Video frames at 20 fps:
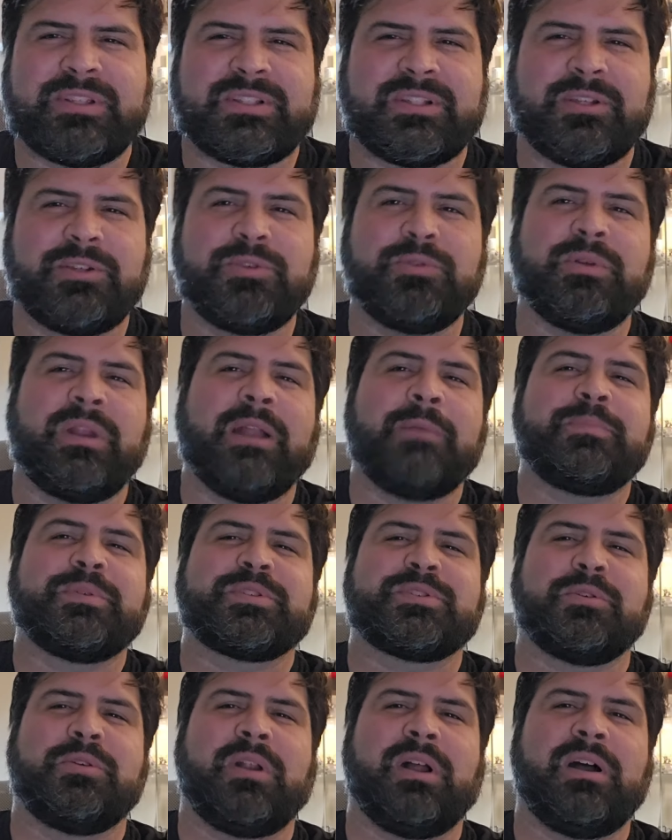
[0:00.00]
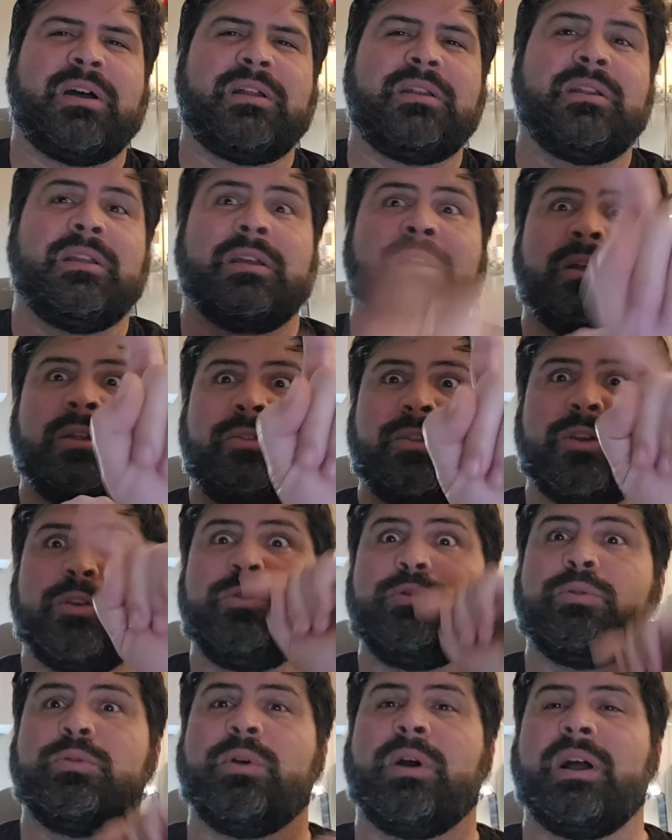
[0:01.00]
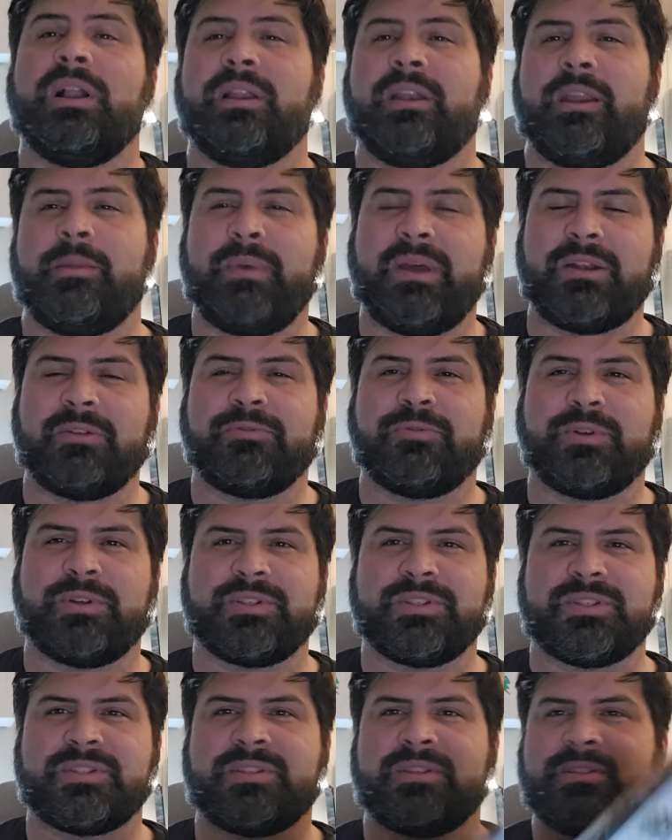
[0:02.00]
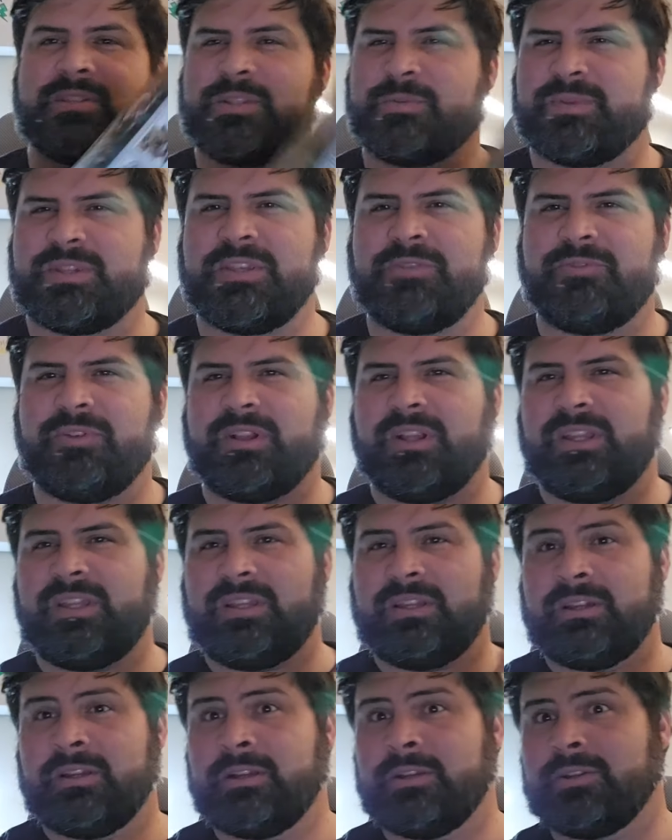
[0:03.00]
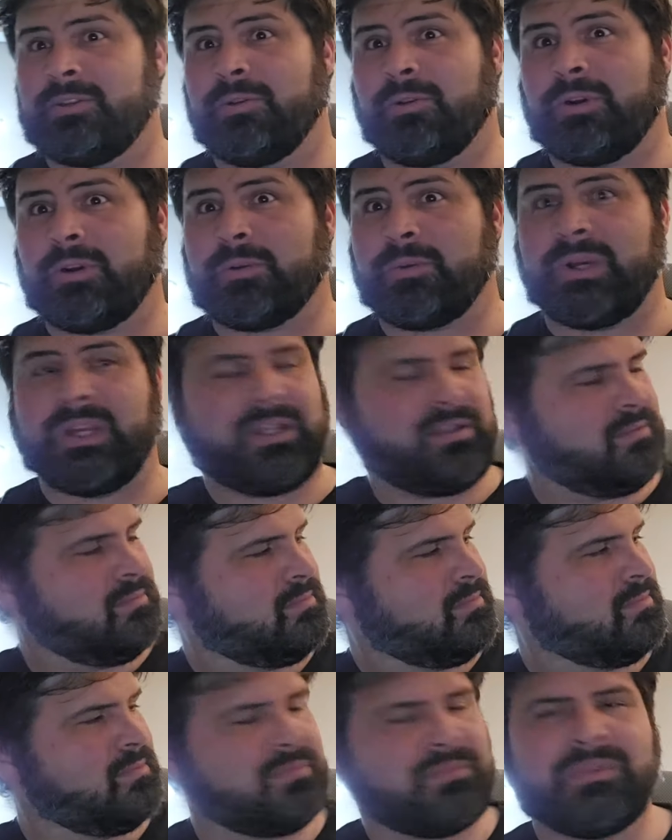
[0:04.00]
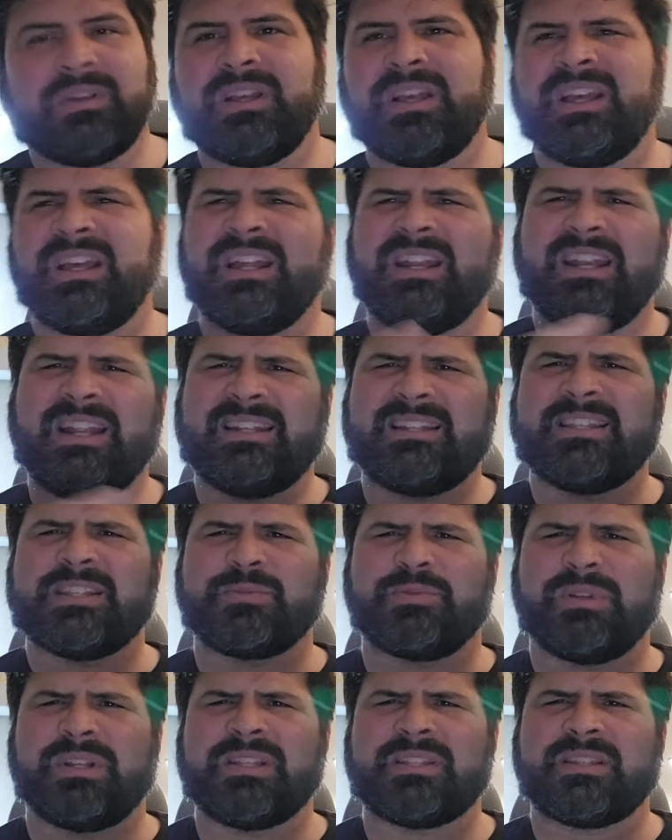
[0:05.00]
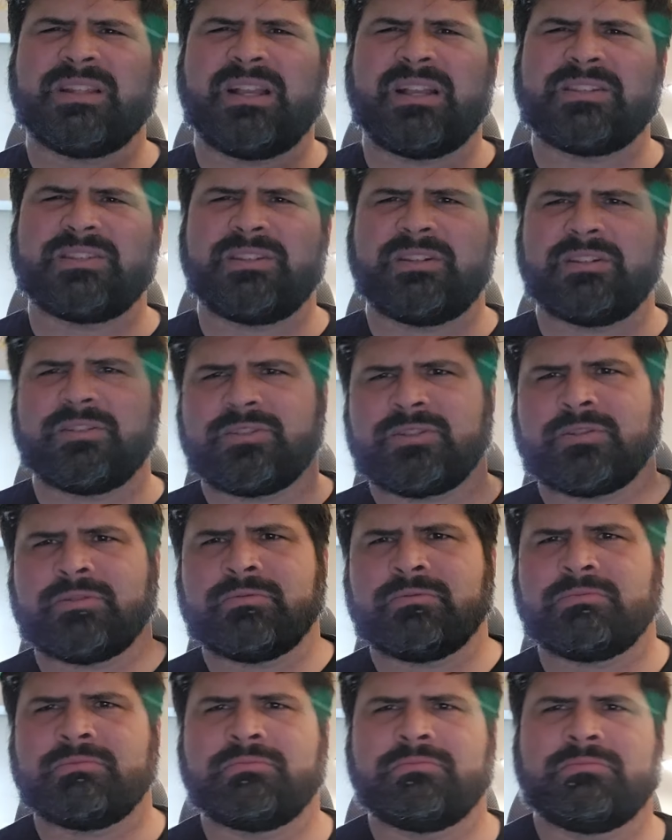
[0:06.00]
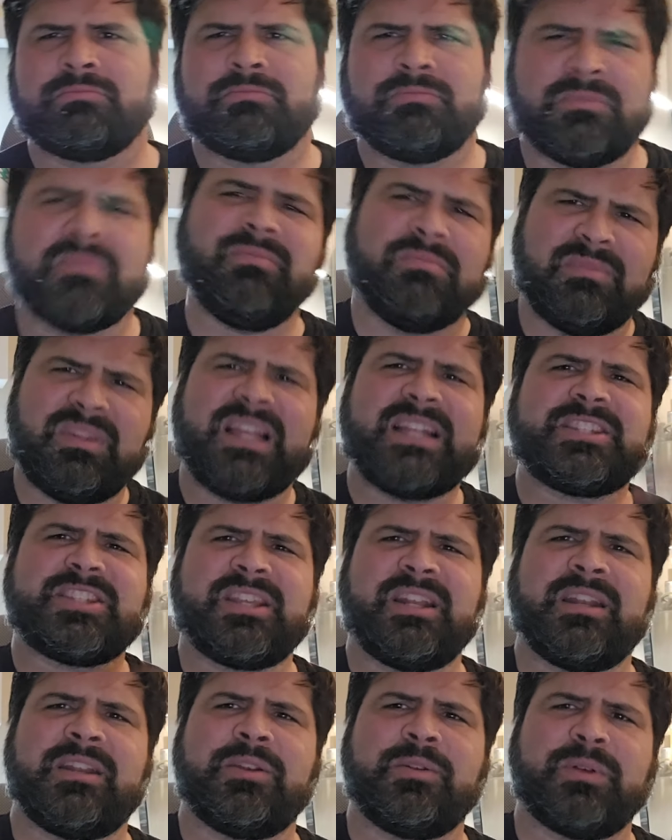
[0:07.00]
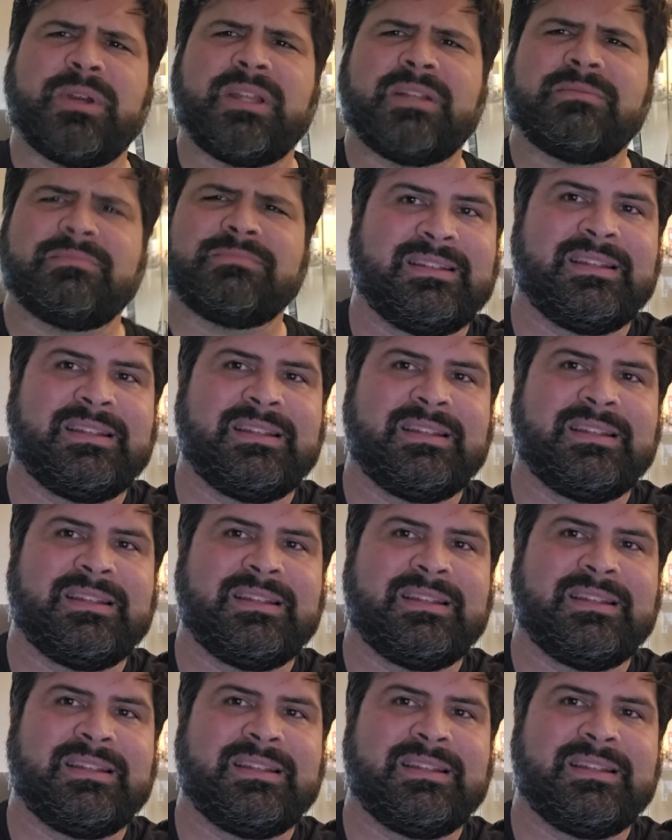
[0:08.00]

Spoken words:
us to do an episode on the new holiday battle forces. Specifically, the Ork one. Not this one, this is last year's. Let's get into it!